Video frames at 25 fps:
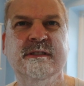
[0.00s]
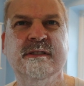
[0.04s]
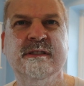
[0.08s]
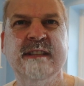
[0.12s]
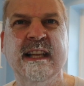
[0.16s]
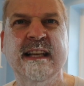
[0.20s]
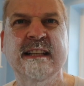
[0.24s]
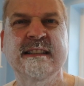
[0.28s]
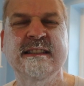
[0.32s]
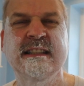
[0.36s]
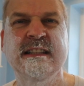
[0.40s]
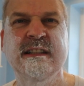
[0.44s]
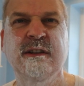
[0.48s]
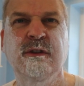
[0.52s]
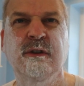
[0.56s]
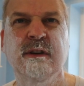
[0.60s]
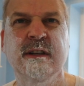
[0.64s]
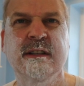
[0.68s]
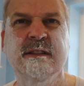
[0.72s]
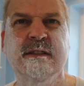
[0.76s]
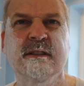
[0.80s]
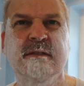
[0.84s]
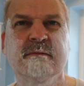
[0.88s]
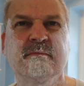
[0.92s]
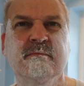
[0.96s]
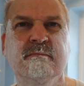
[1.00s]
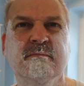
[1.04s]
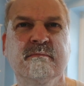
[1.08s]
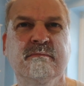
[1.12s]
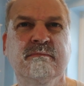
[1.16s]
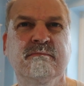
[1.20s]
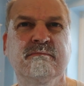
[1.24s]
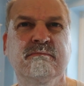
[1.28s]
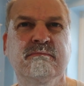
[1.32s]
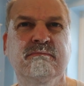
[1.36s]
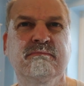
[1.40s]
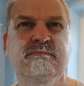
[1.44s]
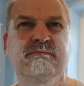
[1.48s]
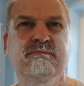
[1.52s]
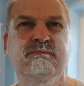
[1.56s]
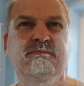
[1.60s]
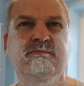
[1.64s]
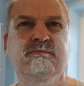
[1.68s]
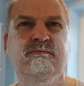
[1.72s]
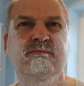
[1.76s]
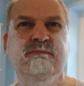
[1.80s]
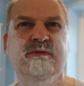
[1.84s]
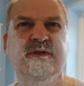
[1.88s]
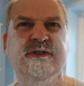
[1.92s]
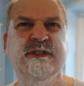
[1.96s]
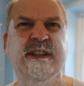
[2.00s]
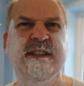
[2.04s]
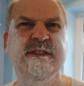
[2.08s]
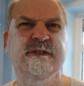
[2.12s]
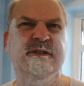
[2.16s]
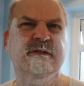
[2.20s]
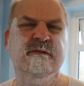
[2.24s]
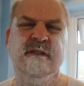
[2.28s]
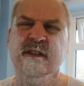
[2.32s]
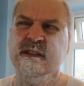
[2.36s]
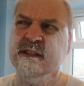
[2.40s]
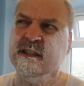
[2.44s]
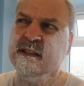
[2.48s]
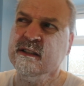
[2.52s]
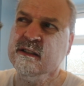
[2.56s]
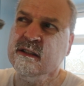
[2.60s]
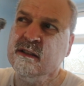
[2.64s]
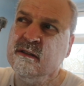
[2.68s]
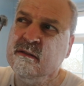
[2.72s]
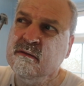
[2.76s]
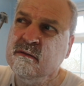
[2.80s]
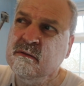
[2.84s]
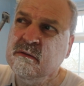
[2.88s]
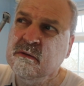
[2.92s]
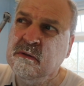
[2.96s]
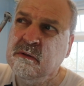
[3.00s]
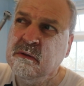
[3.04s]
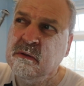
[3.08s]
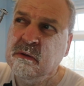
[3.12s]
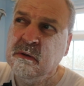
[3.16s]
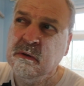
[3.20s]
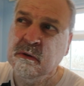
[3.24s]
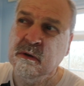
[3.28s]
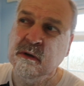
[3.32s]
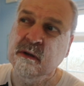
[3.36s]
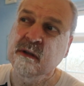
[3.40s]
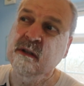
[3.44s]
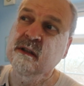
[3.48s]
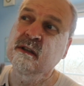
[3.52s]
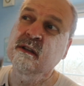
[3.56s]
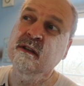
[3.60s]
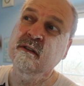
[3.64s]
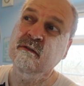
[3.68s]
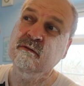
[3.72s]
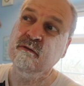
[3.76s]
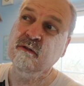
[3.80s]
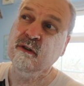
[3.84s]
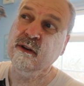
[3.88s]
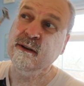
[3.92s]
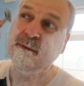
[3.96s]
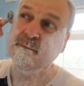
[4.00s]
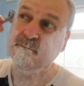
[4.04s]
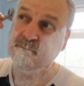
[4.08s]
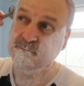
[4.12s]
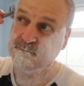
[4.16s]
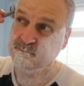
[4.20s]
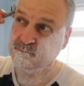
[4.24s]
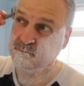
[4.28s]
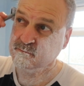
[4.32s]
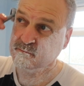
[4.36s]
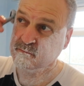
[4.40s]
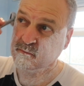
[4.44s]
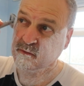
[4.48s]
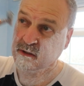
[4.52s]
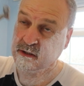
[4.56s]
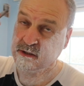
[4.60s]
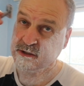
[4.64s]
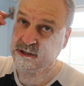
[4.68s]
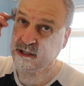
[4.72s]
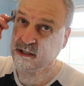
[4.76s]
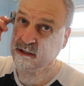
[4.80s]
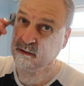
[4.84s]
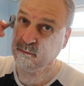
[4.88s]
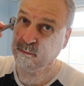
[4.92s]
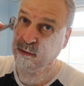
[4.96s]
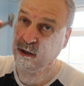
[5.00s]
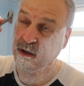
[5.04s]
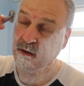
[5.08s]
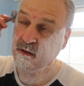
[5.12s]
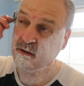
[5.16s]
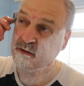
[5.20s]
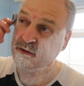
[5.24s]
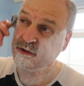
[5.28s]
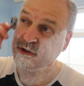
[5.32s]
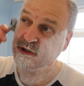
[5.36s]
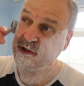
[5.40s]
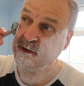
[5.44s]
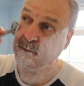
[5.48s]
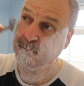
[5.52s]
dandelion and ginger, I think. Right, second pass.